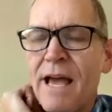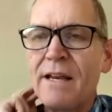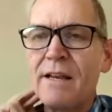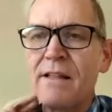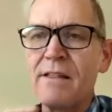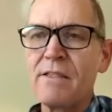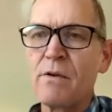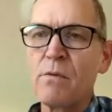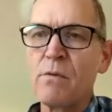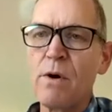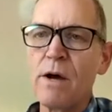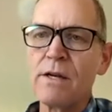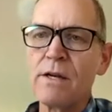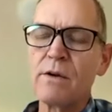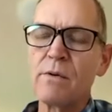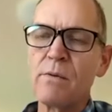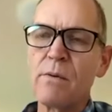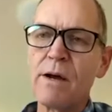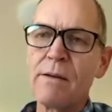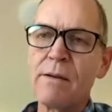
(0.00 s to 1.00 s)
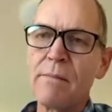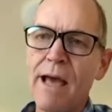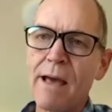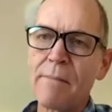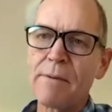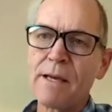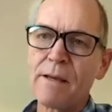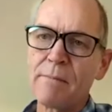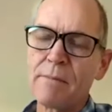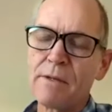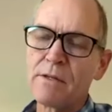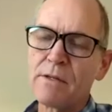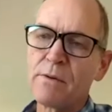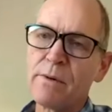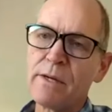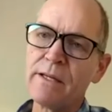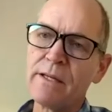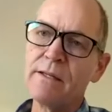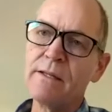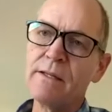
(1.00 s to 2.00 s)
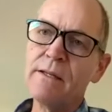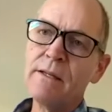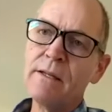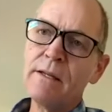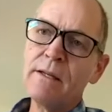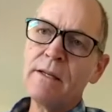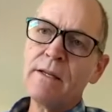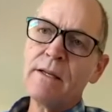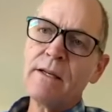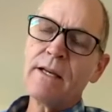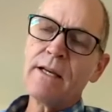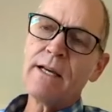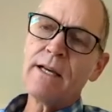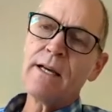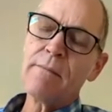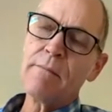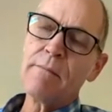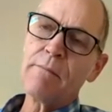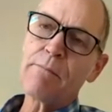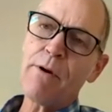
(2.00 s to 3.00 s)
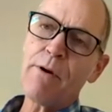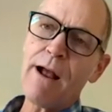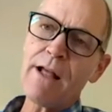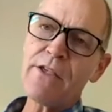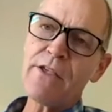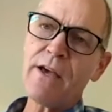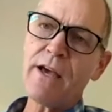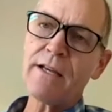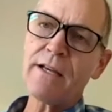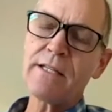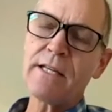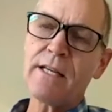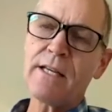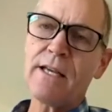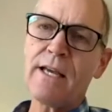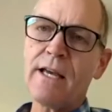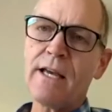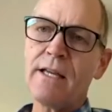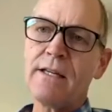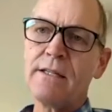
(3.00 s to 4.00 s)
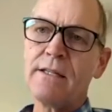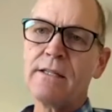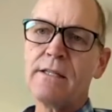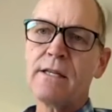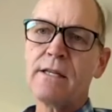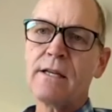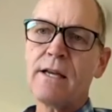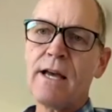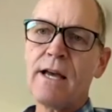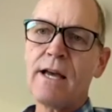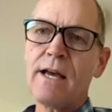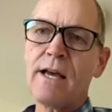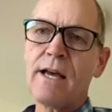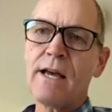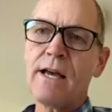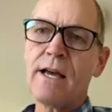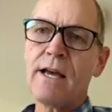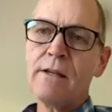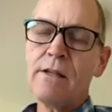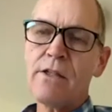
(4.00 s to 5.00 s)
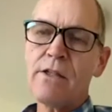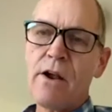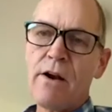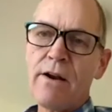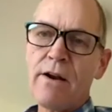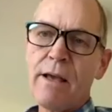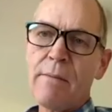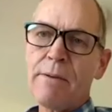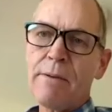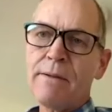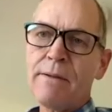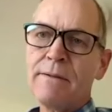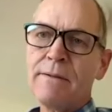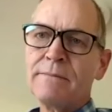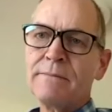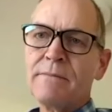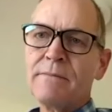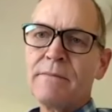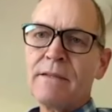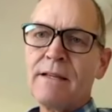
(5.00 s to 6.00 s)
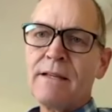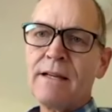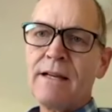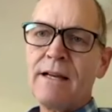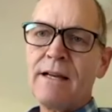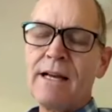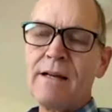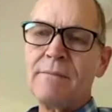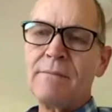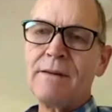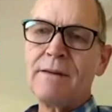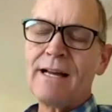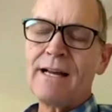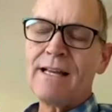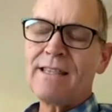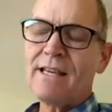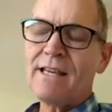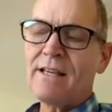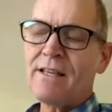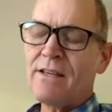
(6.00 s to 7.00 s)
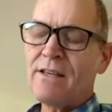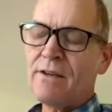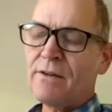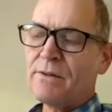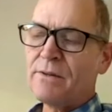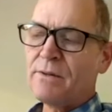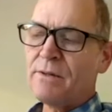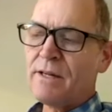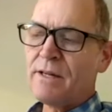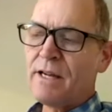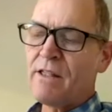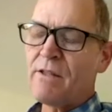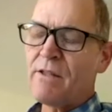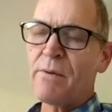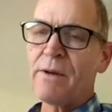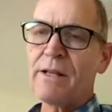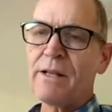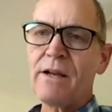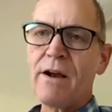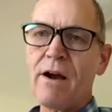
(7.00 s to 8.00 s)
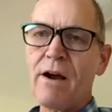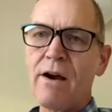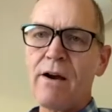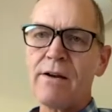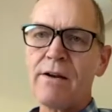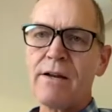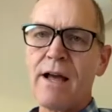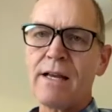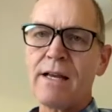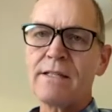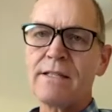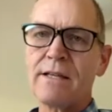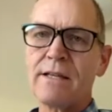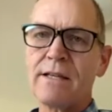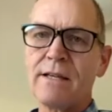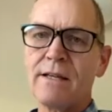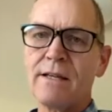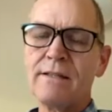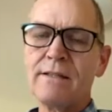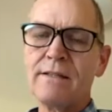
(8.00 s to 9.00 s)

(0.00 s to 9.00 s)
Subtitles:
is the one-to-one mapping between project and startup. I think it's really hard not to